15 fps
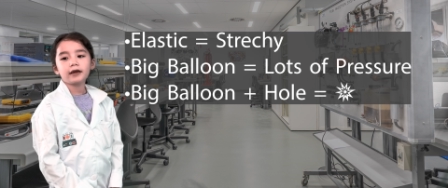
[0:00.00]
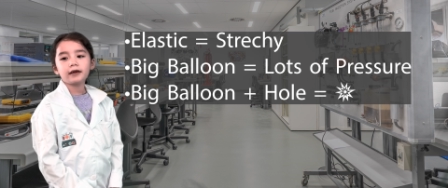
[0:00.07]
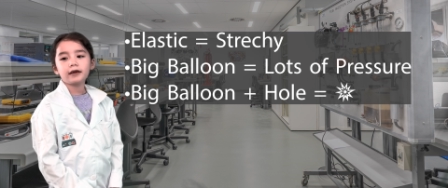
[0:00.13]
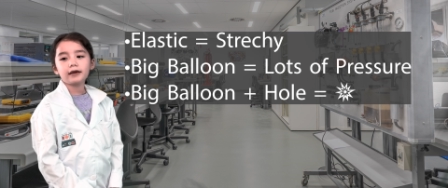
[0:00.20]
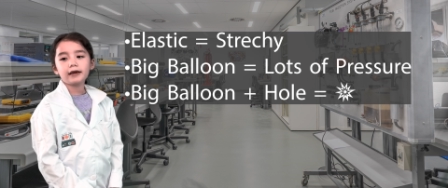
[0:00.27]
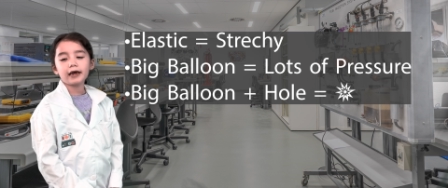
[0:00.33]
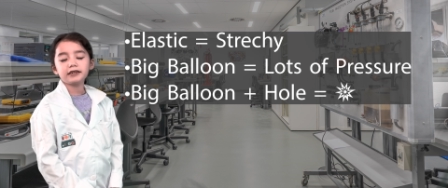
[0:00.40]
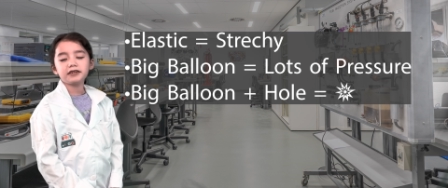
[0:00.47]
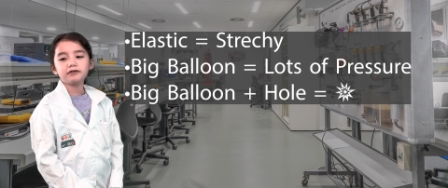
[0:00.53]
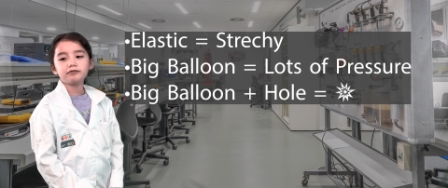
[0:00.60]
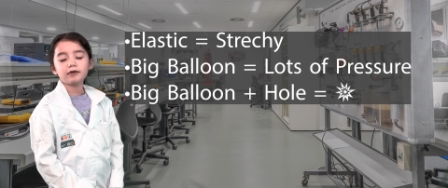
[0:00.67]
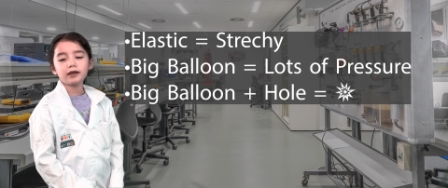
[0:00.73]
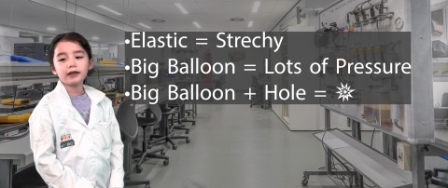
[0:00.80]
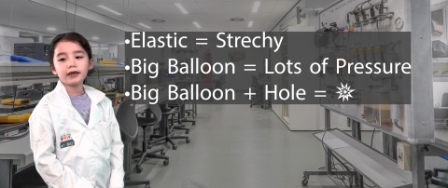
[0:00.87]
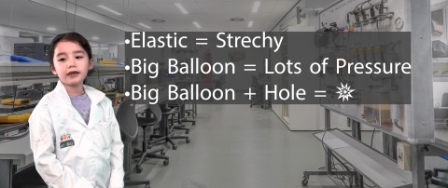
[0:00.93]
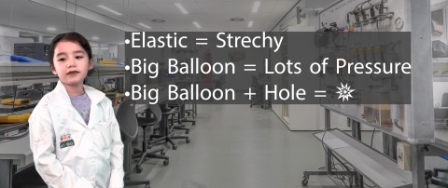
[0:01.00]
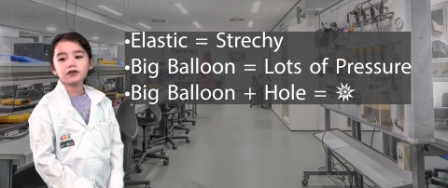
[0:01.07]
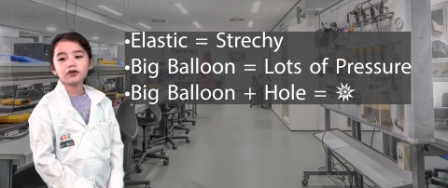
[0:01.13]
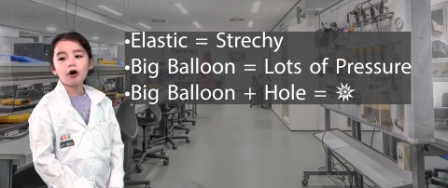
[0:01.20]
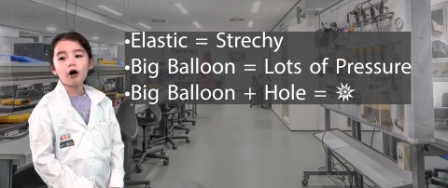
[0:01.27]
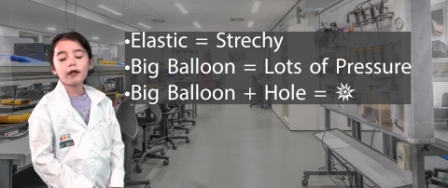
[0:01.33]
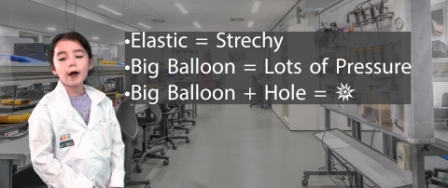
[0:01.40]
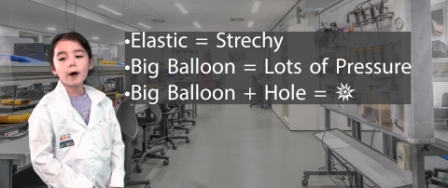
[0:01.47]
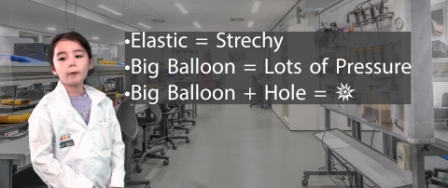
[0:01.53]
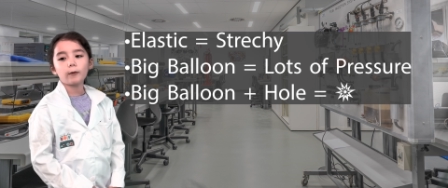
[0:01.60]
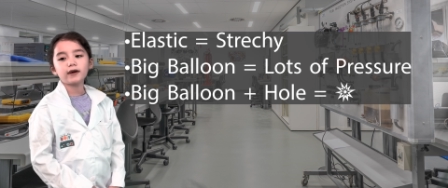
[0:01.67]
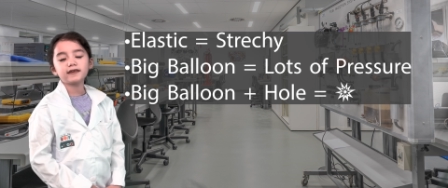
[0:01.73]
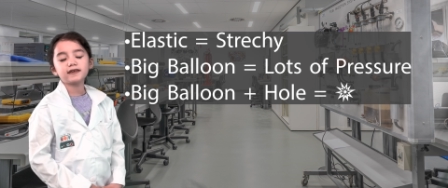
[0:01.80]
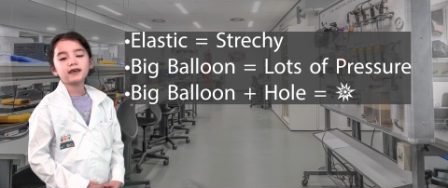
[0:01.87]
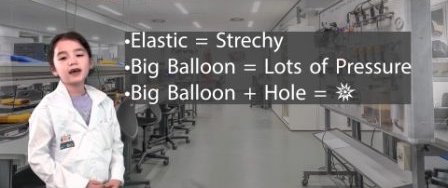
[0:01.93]
gets released all at
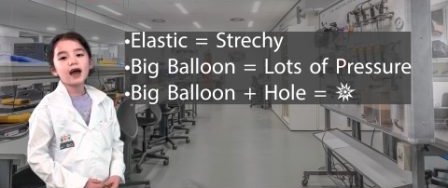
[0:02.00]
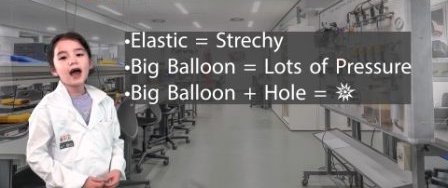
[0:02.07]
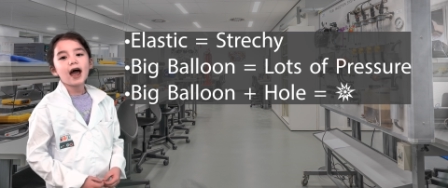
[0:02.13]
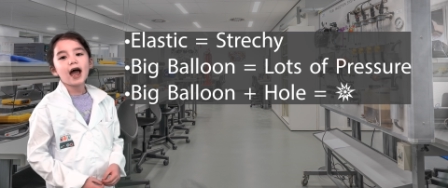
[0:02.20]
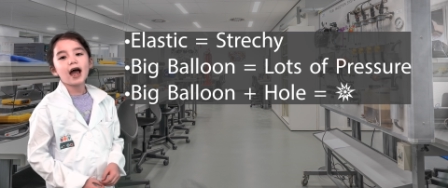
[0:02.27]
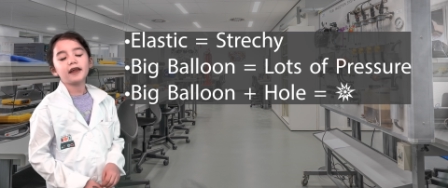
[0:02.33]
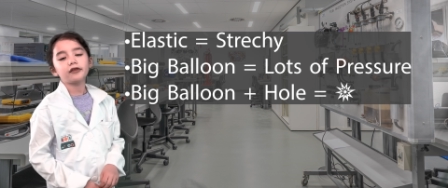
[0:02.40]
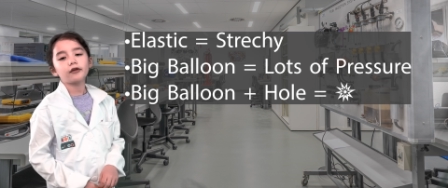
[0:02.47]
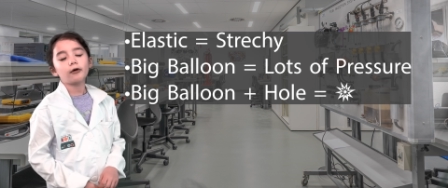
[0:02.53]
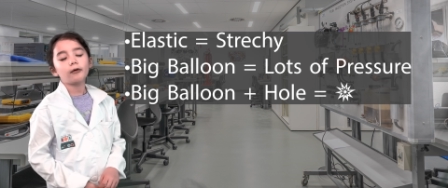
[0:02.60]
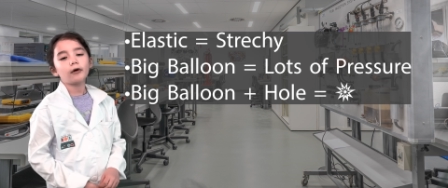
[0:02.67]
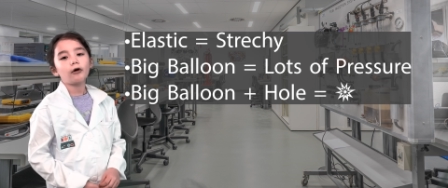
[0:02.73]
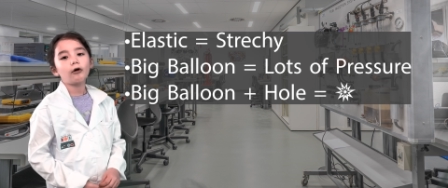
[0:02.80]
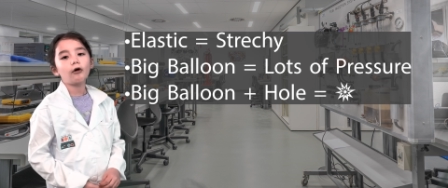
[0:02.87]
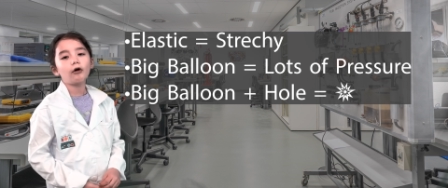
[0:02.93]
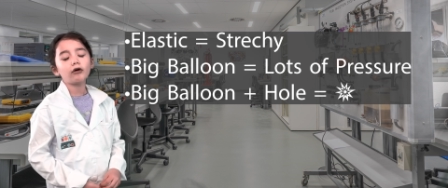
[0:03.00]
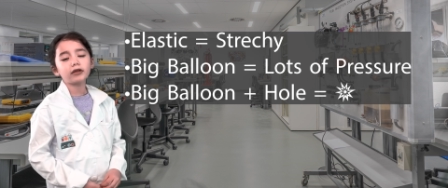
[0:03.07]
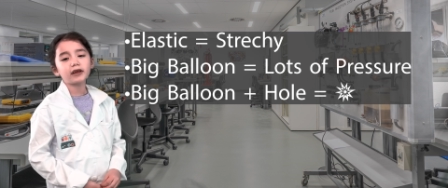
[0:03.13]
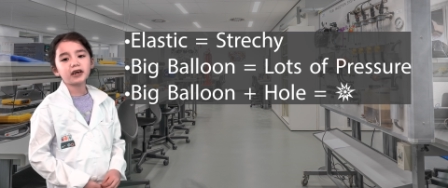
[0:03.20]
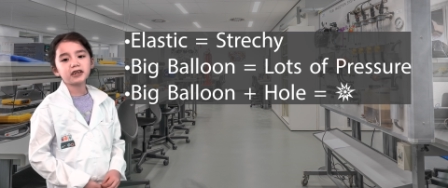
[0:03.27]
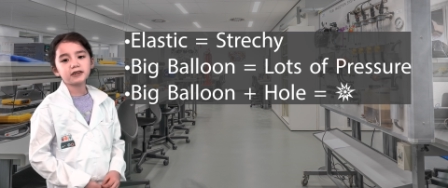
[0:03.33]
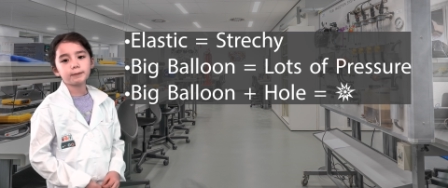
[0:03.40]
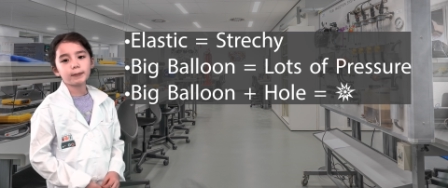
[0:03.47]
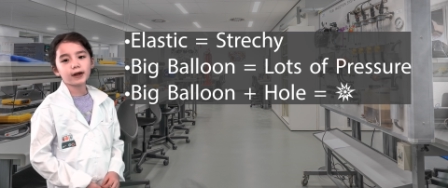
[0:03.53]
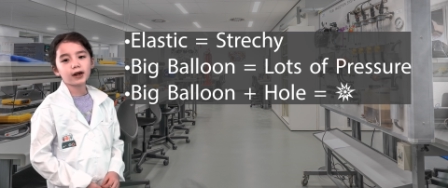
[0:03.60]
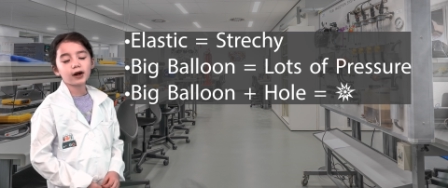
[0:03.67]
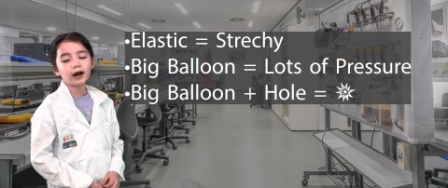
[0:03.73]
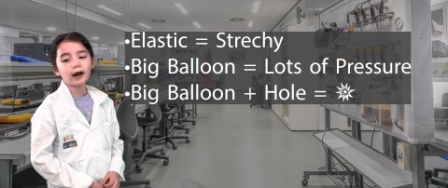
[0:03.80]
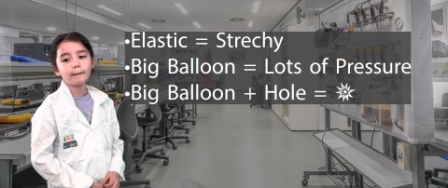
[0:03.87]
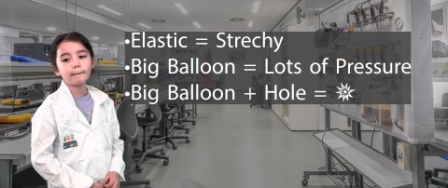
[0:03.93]
once, and the hole gets bigger
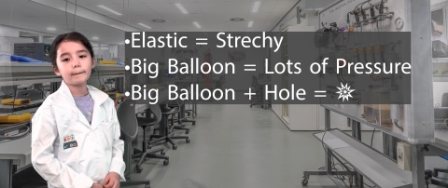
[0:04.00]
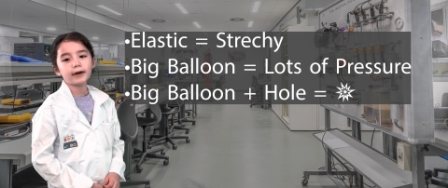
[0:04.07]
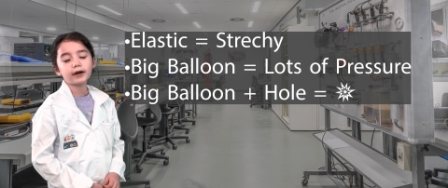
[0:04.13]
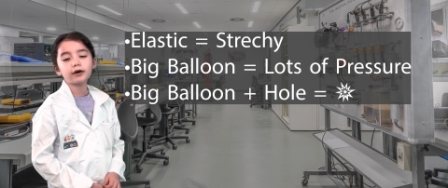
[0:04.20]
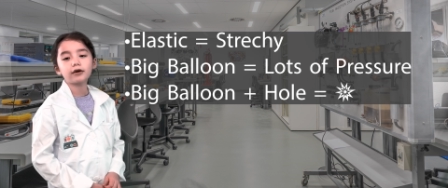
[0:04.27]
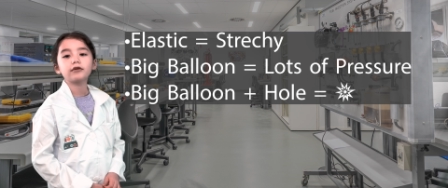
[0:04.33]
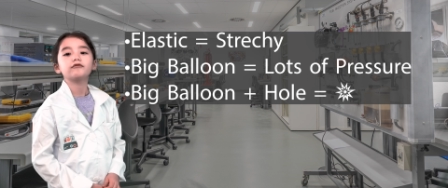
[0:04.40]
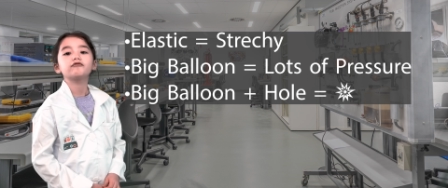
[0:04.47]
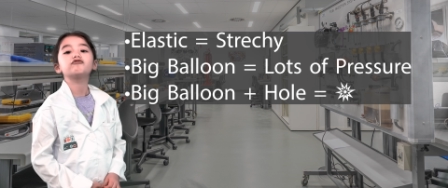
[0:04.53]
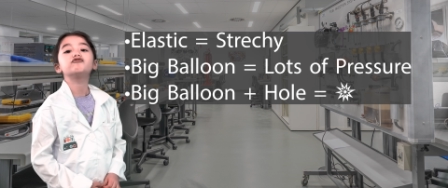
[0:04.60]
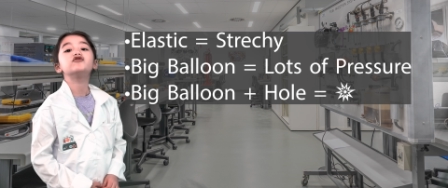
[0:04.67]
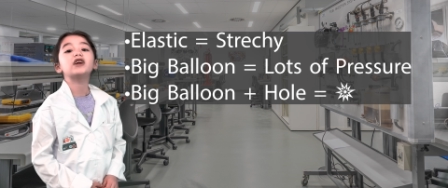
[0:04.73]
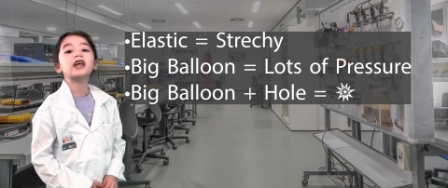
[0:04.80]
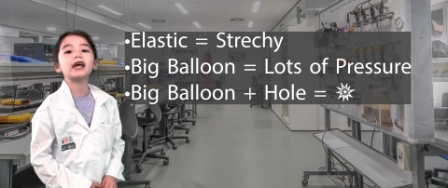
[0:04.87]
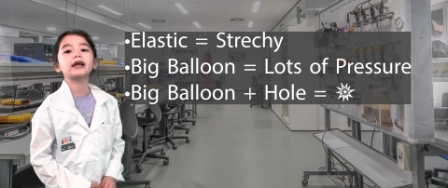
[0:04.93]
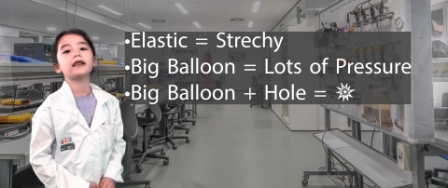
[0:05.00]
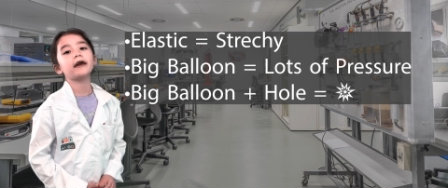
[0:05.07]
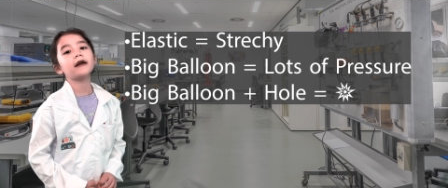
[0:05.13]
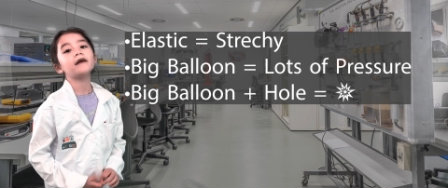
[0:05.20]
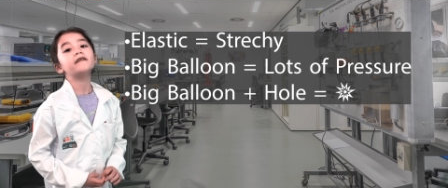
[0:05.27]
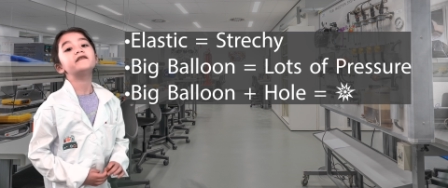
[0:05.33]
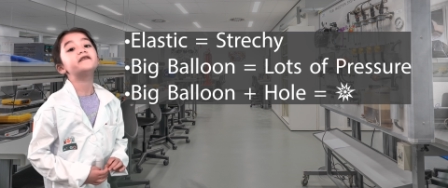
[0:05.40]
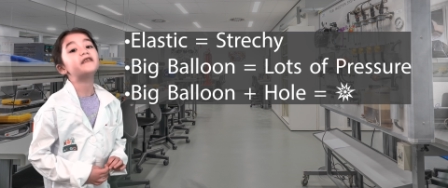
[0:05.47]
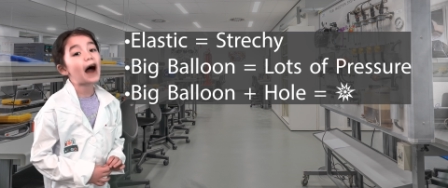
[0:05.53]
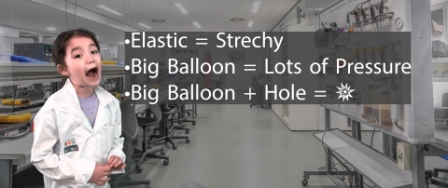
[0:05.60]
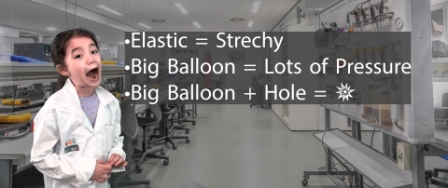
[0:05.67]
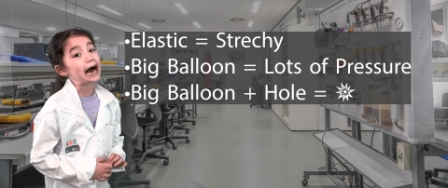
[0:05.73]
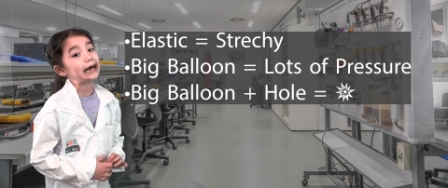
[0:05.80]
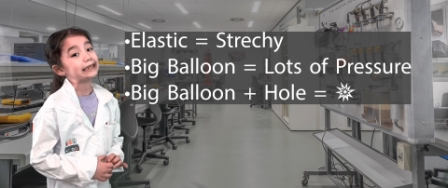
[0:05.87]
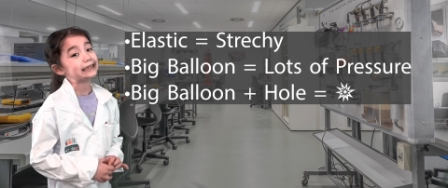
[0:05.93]
and bigger really
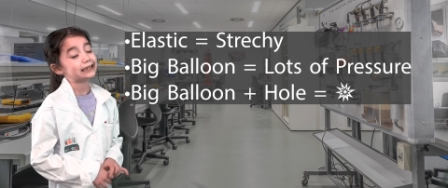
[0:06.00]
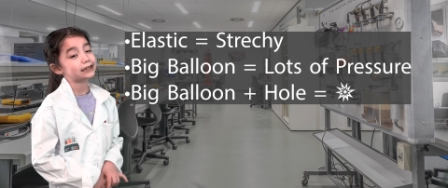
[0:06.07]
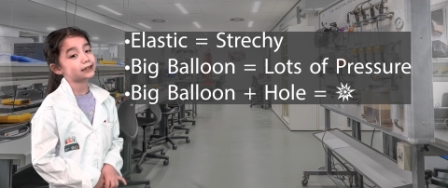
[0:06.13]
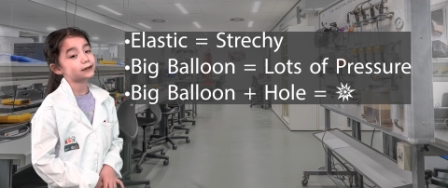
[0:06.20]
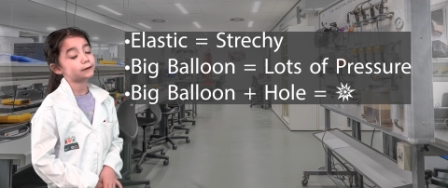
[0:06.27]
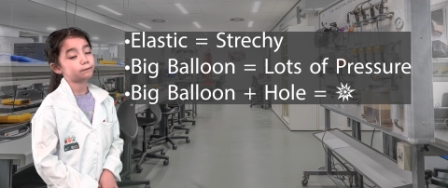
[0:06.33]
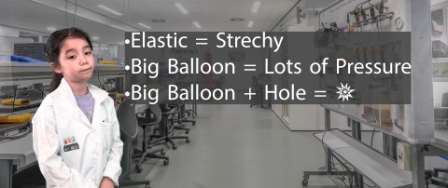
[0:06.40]
fast.